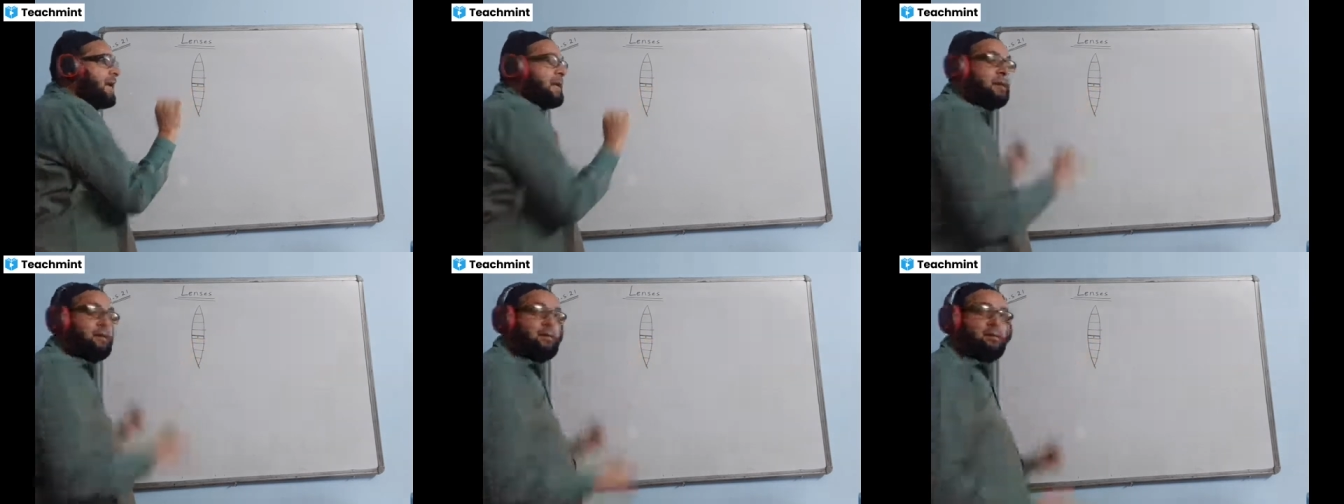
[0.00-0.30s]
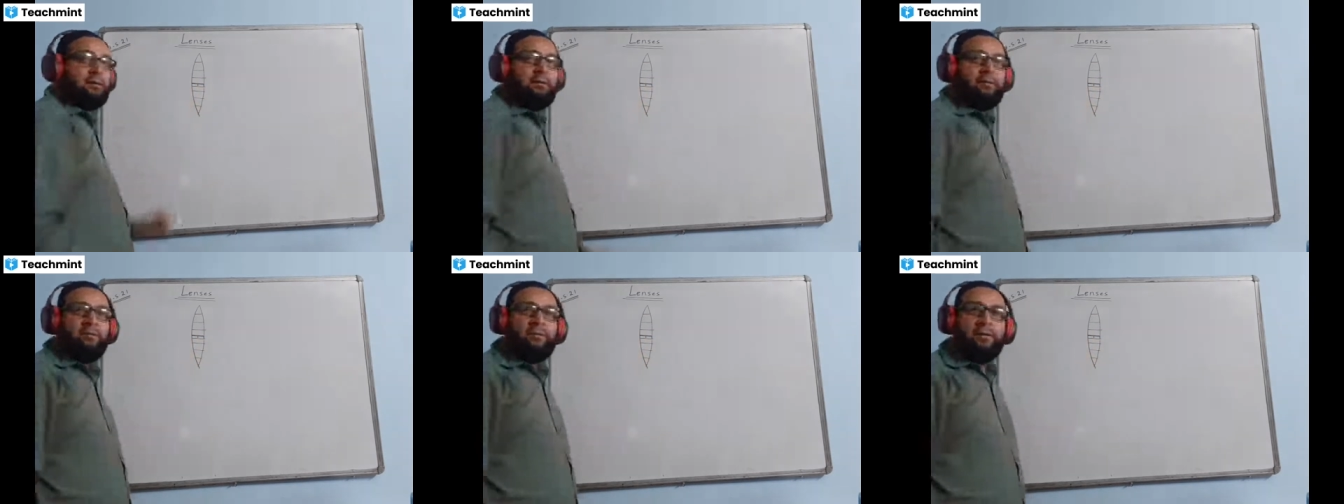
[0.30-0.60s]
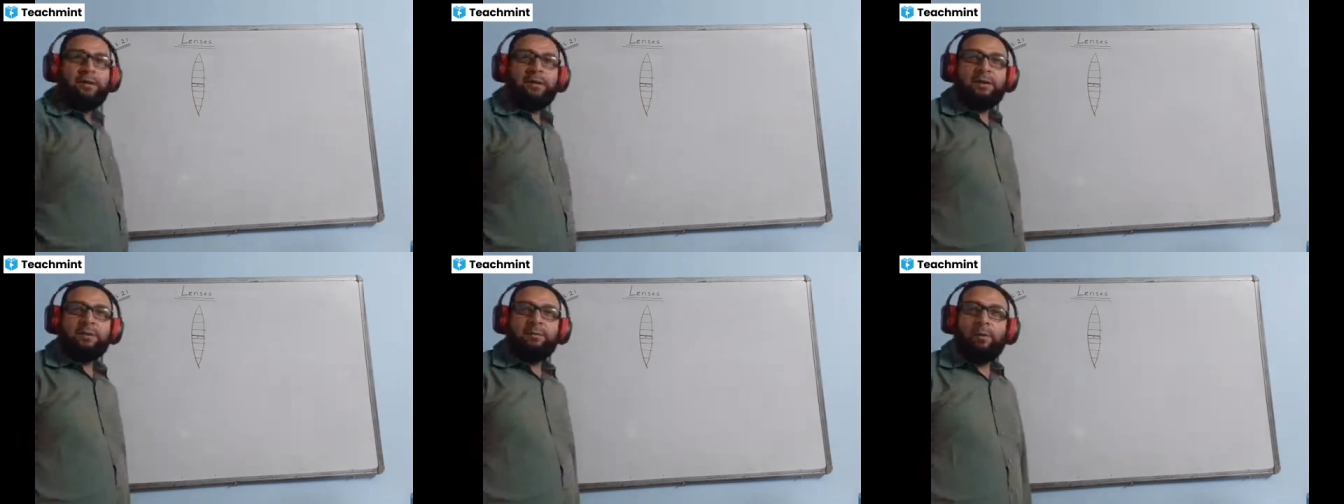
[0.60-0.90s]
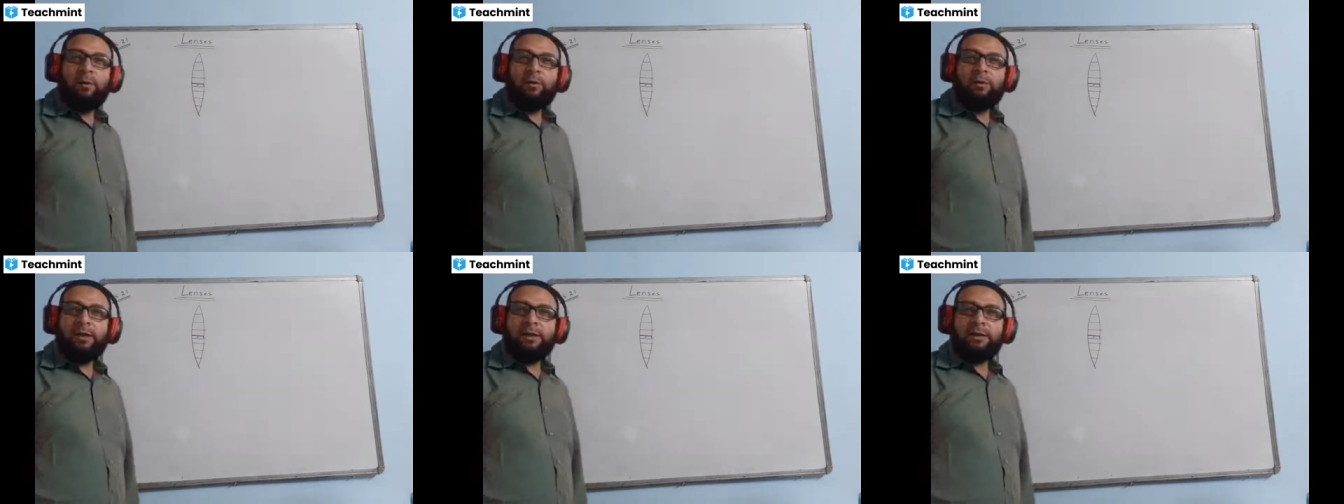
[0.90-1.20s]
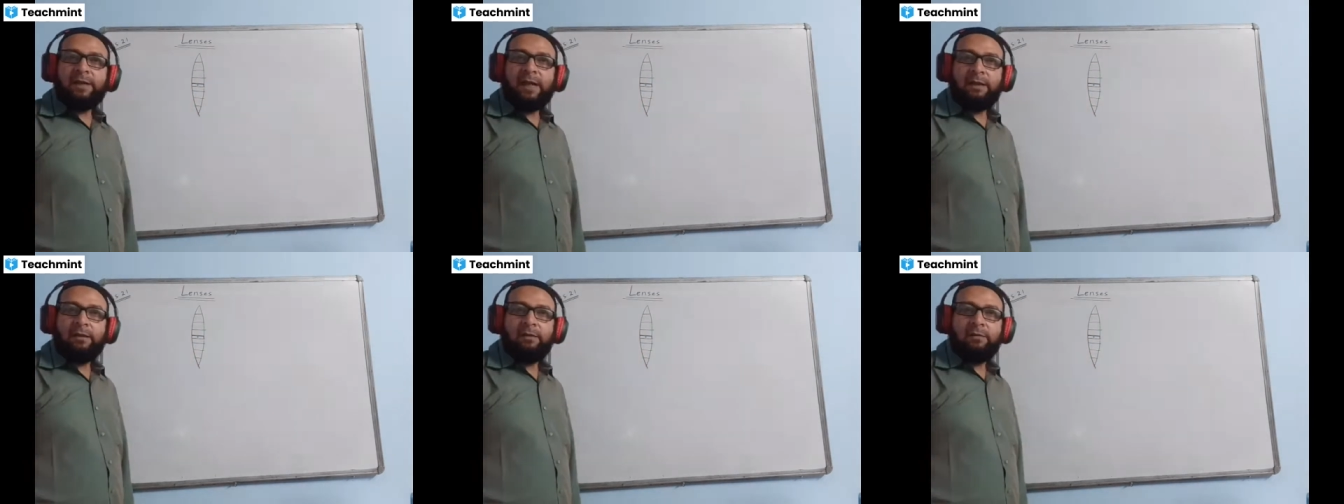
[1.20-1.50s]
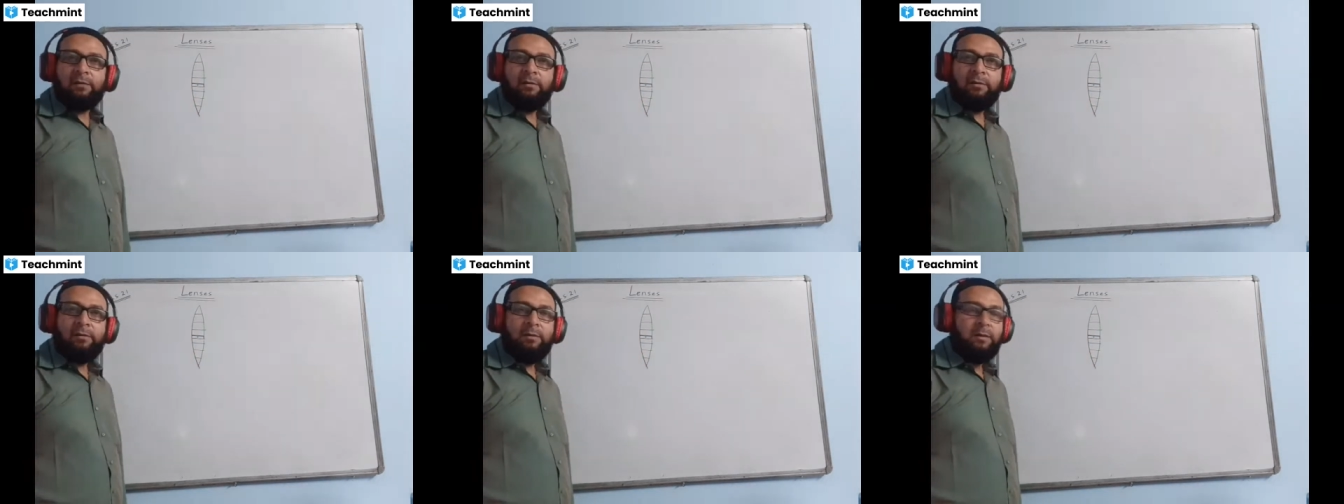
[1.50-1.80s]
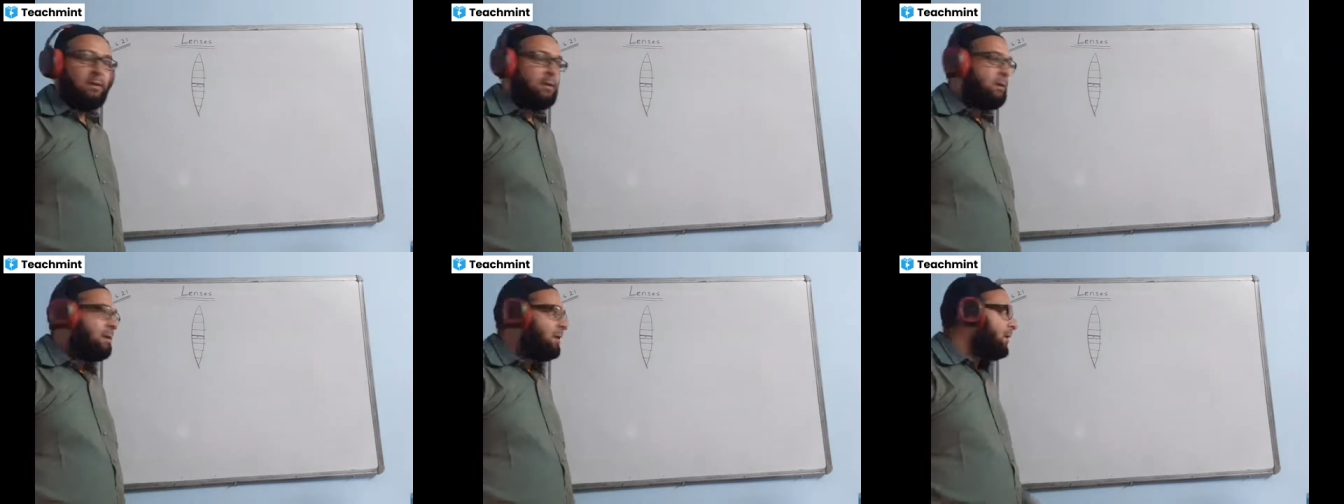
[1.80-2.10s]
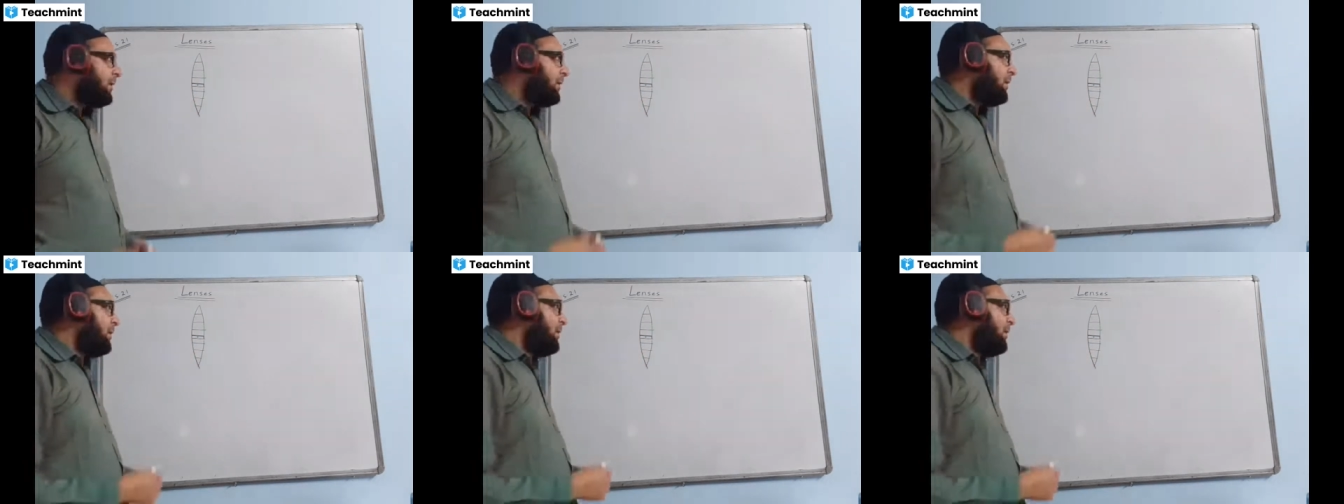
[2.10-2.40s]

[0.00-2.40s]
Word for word: small rectangle. I think